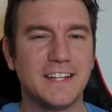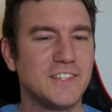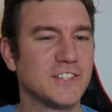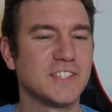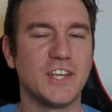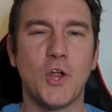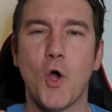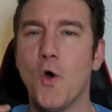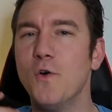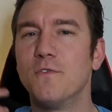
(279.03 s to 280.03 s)
It's just said
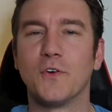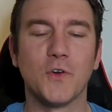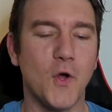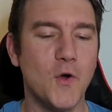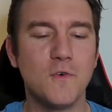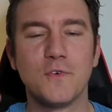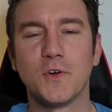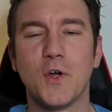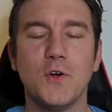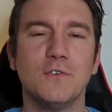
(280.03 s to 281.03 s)
over and
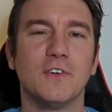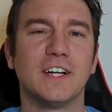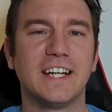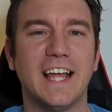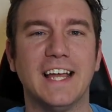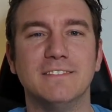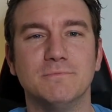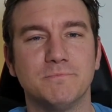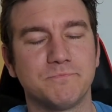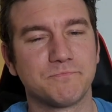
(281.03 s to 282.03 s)
over and over again.